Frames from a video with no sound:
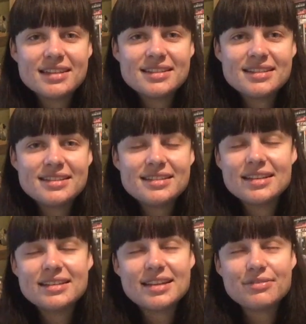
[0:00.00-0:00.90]

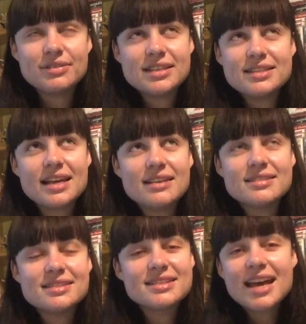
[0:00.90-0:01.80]
it definitely
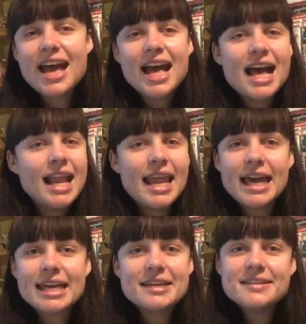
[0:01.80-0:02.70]
sounds
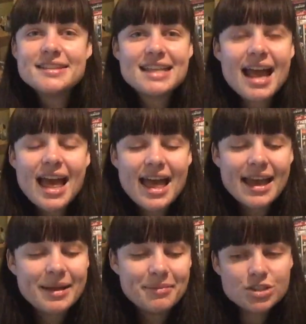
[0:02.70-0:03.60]
like a good
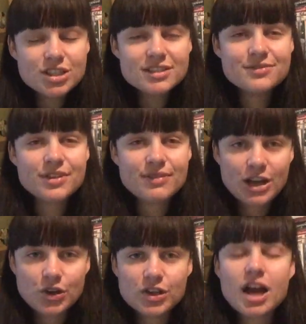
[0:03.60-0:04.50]
time. Just for the
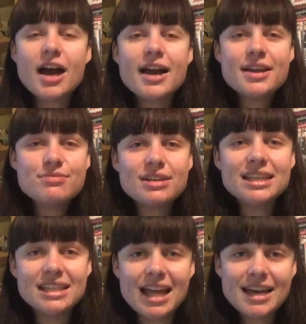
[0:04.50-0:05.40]
record, I
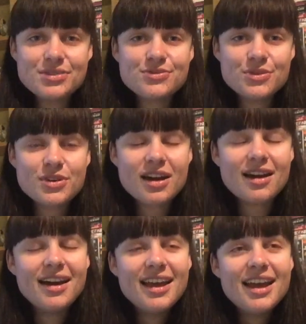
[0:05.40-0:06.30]
really liked
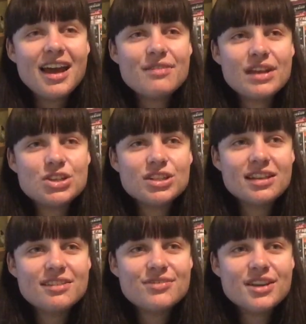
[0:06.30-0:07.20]
Fuka
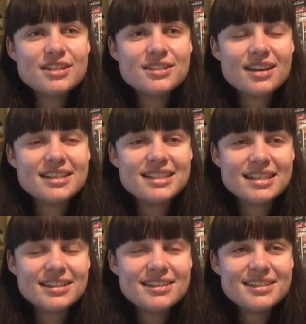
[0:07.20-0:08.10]
eventually. At first I
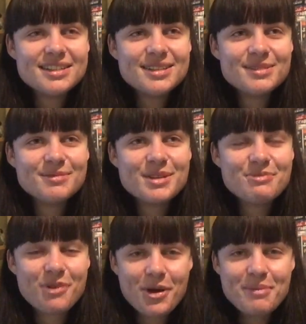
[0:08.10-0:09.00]
didn't. The
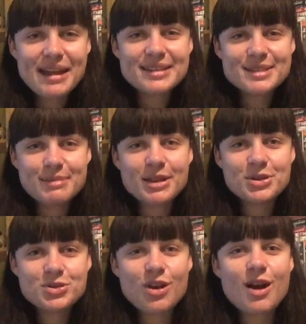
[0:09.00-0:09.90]
romance
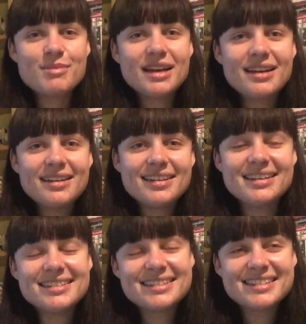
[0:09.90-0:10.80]
melodrama
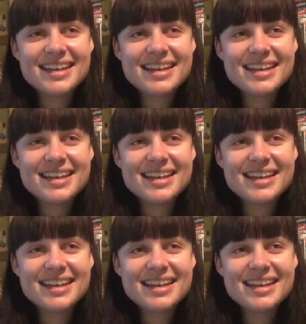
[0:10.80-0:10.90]
is